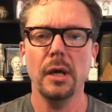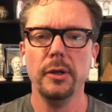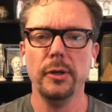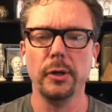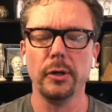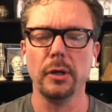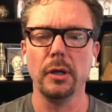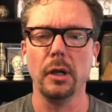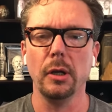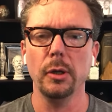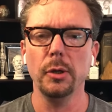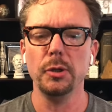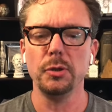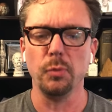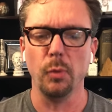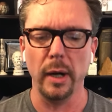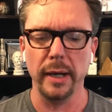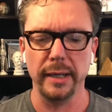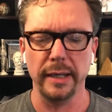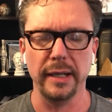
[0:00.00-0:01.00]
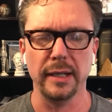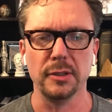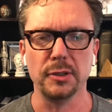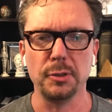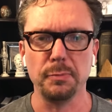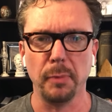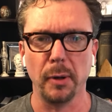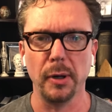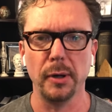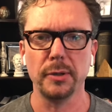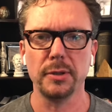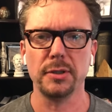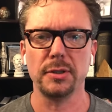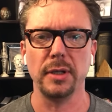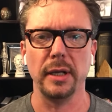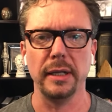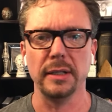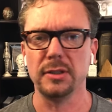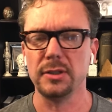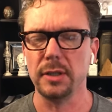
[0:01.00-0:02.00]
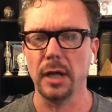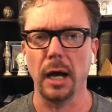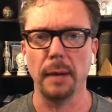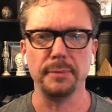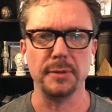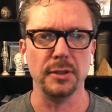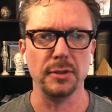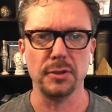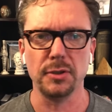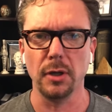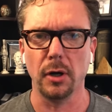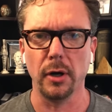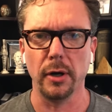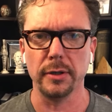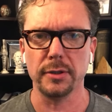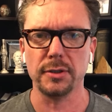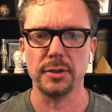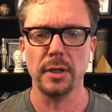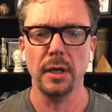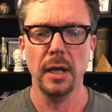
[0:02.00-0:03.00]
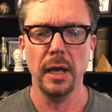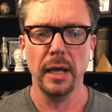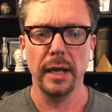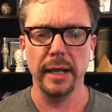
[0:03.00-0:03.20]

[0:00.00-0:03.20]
You're going to lose weight in spurts, in stops and starts.